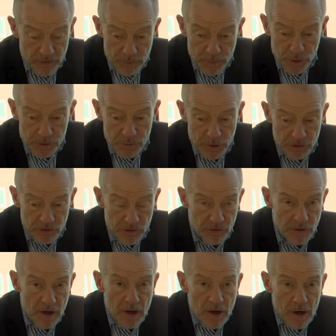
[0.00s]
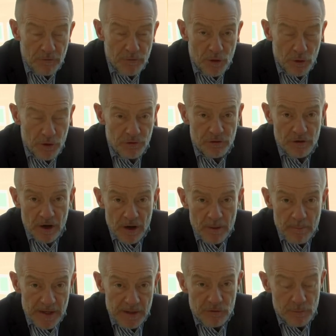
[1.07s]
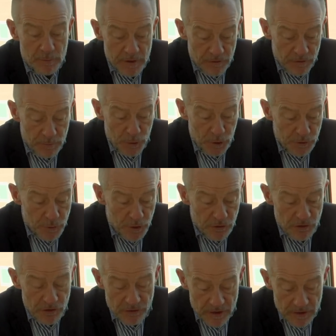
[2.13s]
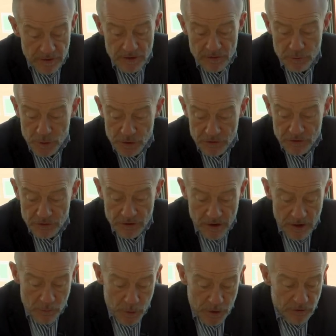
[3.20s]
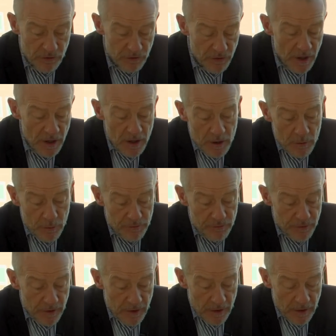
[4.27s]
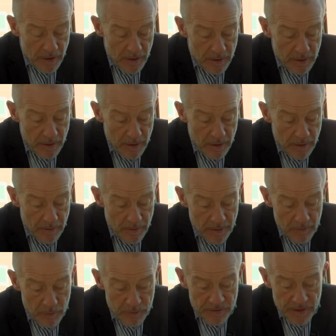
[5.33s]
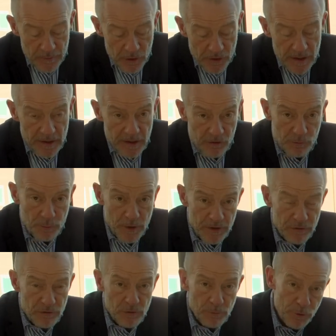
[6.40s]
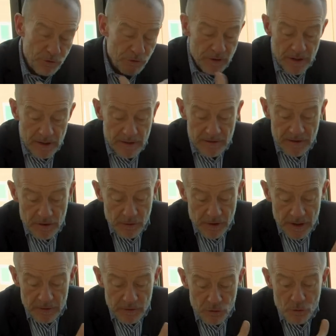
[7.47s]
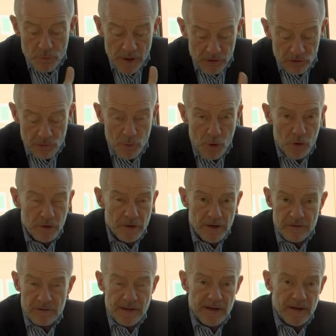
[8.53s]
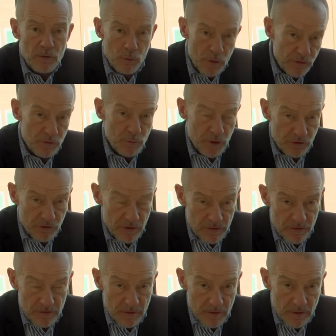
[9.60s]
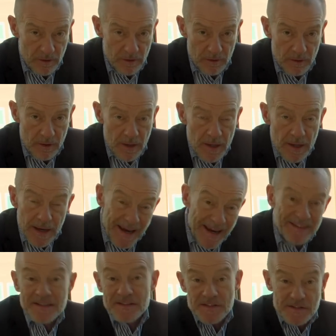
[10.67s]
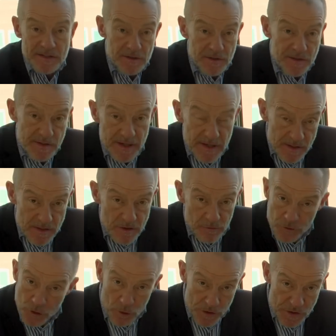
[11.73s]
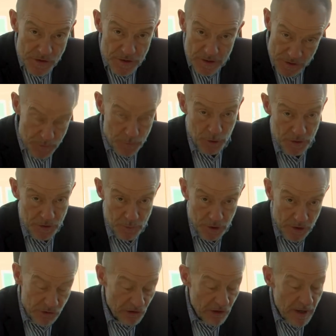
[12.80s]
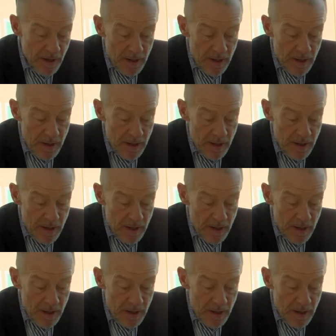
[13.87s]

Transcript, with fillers: sport watches, of course, are meant to be sport watches, and these watches are watches. With, uh, uh, uh with them, you can express your personality, you can do much more. It's like a wristwatch. It's, uh, and it still stays, of course, a sports watch.